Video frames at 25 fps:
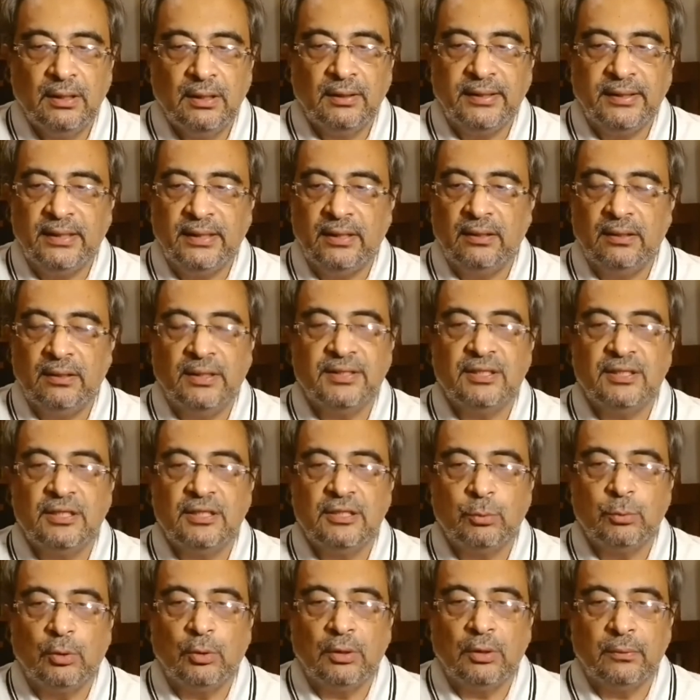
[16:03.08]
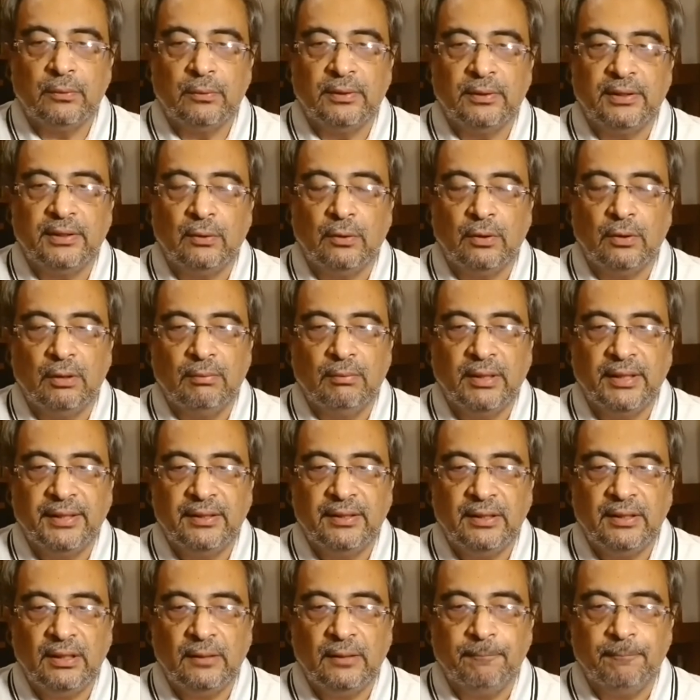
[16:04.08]
then this is what the
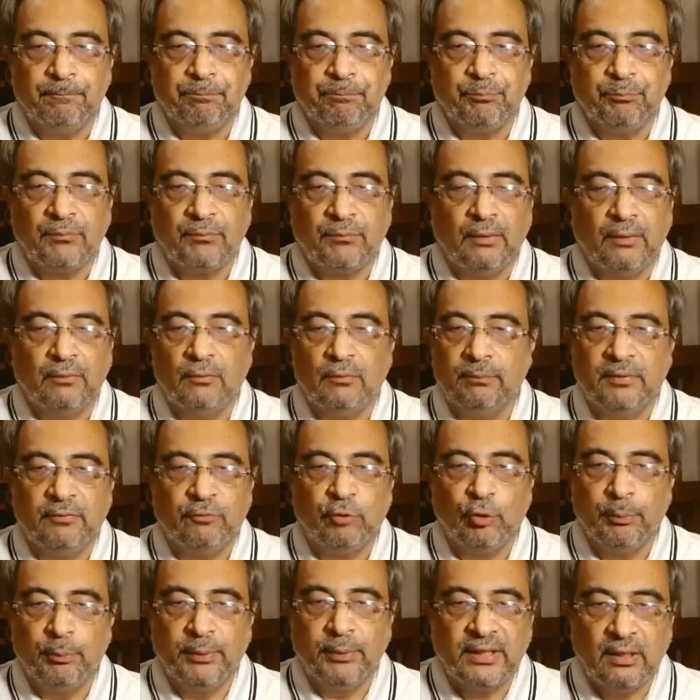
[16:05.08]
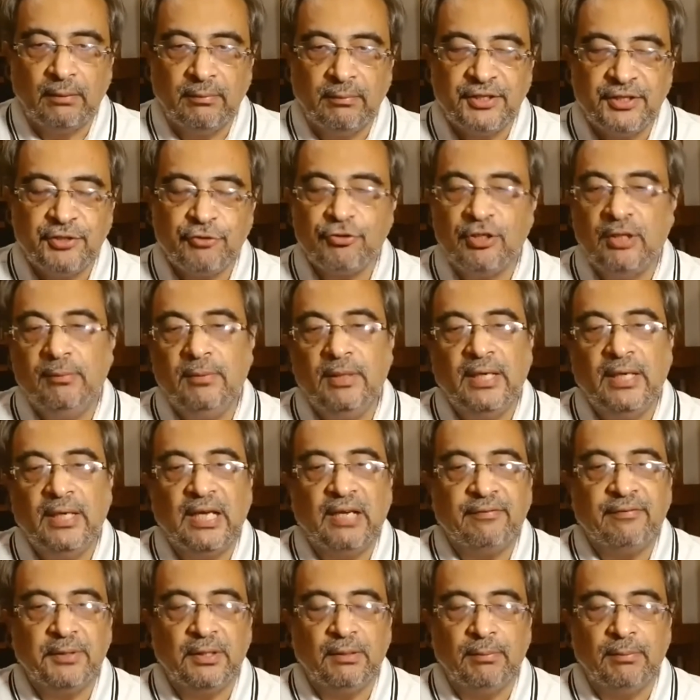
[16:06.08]
Almighty uh, we would become extremely
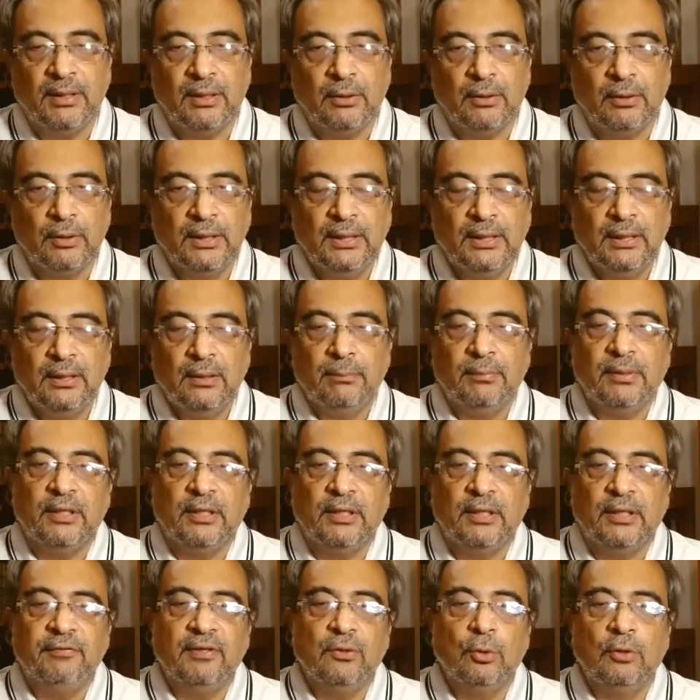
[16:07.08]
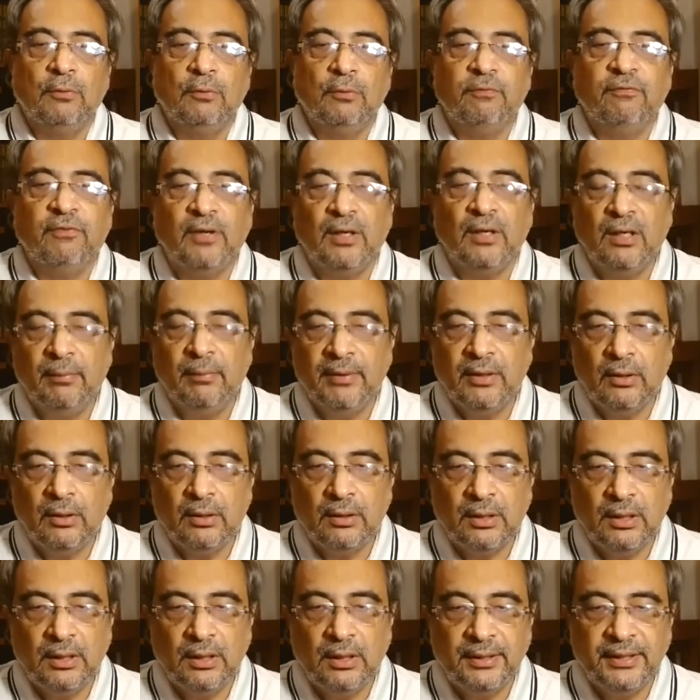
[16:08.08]
happy about. But if we go far
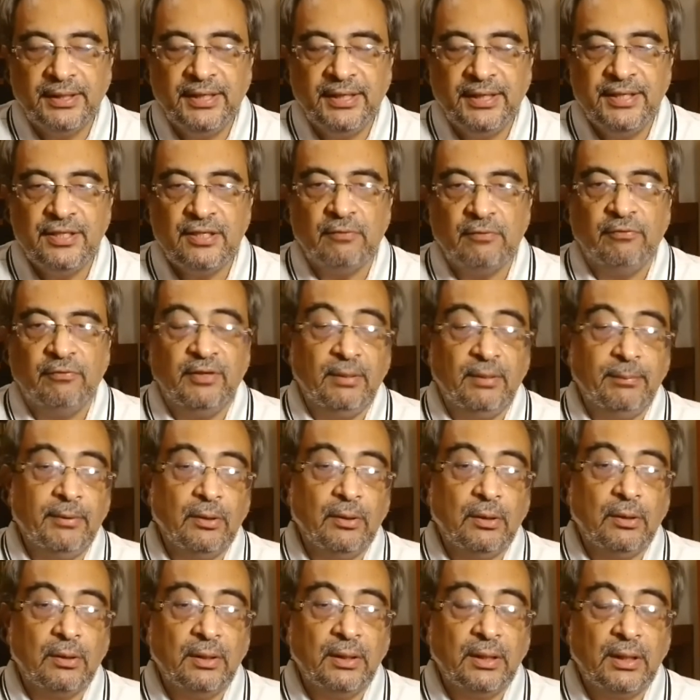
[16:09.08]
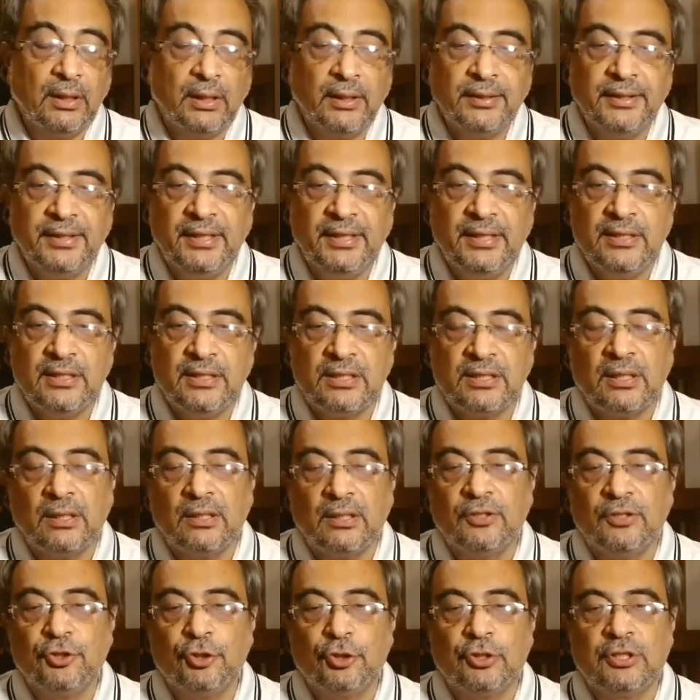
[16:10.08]
beyond our needs, way beyond our needs,
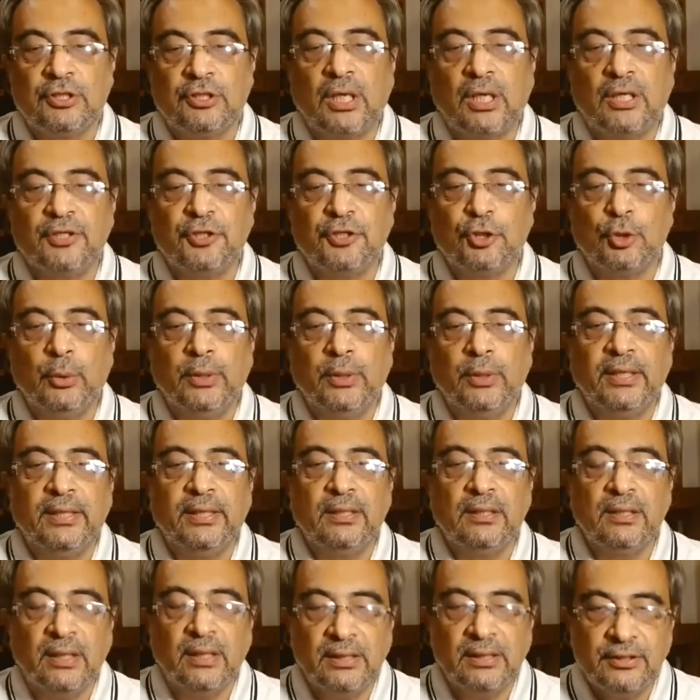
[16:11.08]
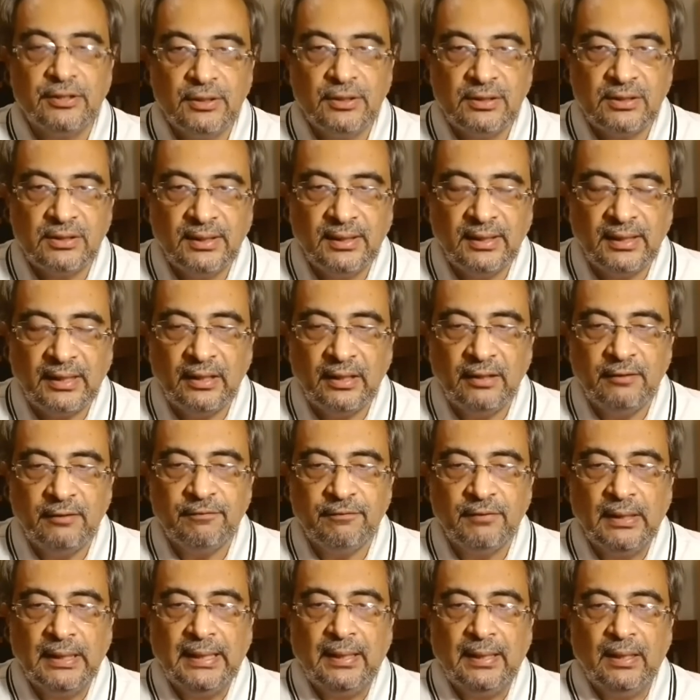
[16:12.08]
start showing indulgence in life
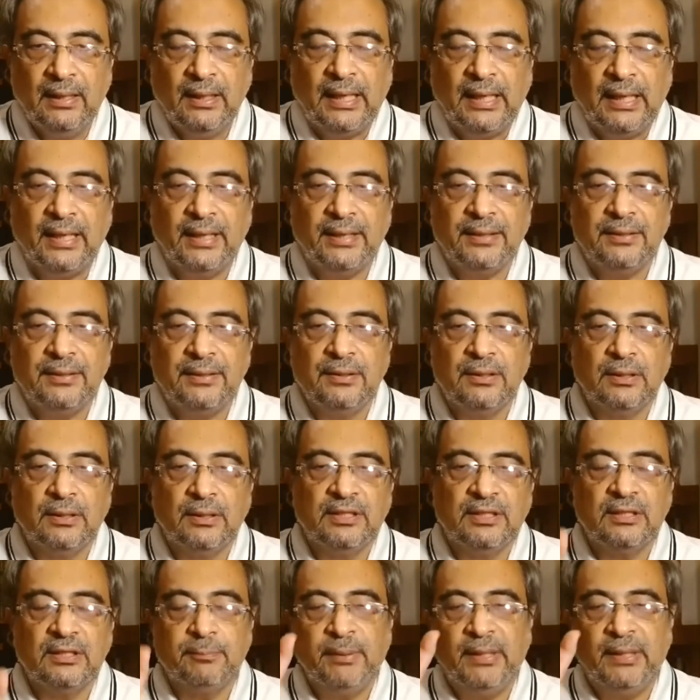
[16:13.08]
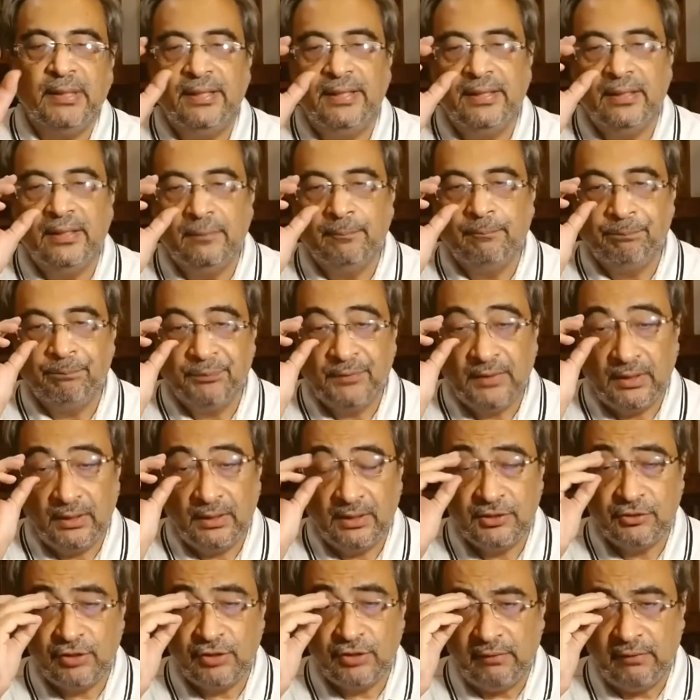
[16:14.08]
and uh, spending in
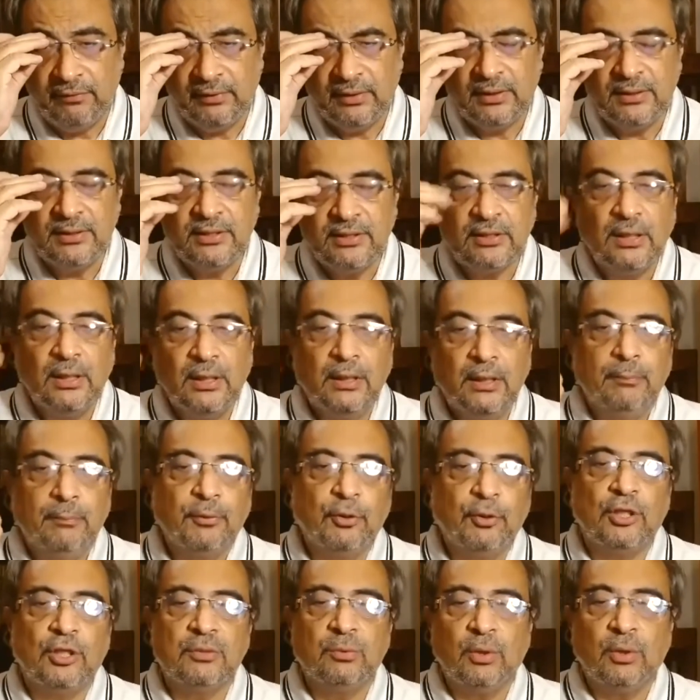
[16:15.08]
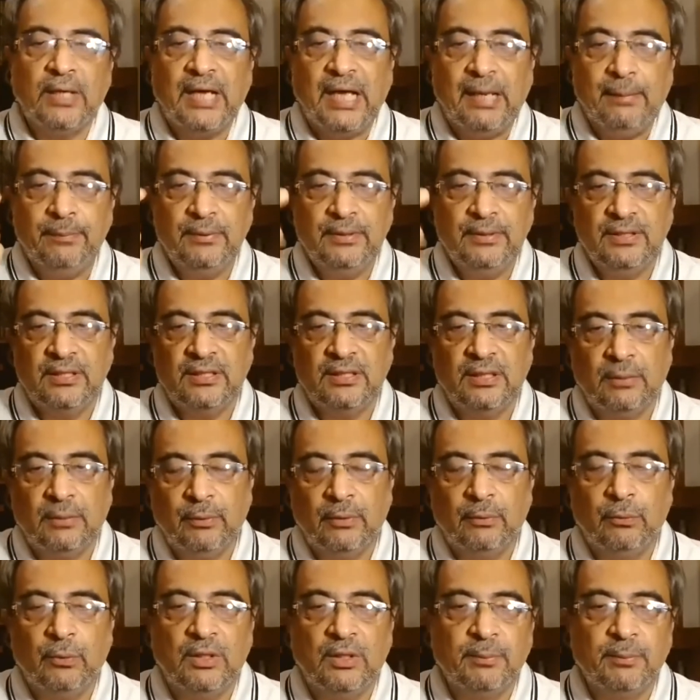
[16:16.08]
extravagance, because what happens is that
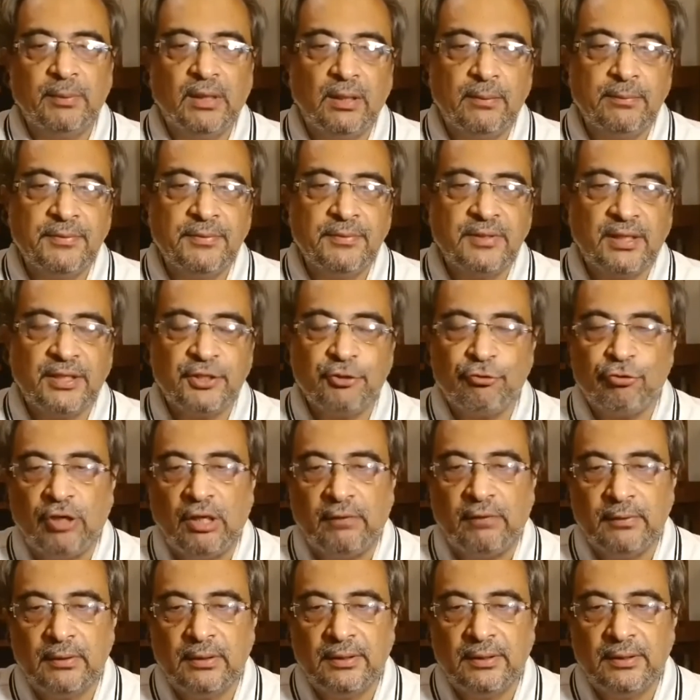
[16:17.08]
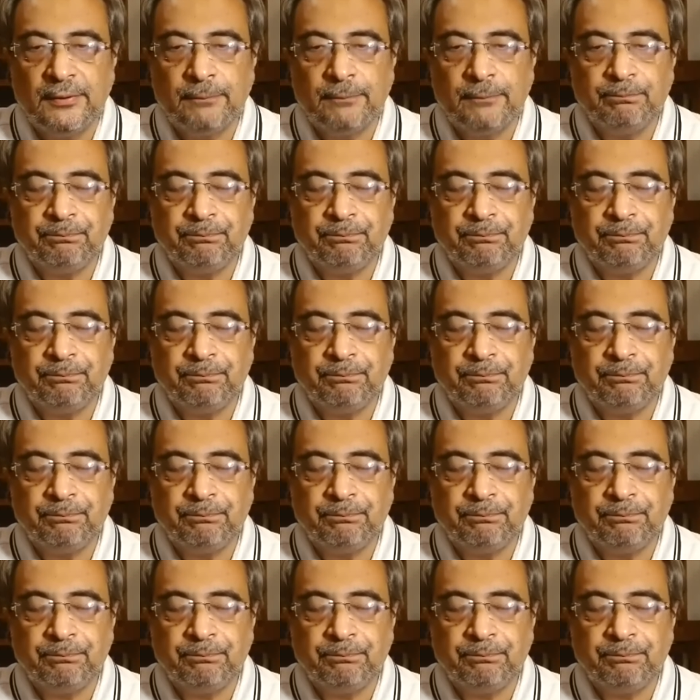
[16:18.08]
when one becomes extravagant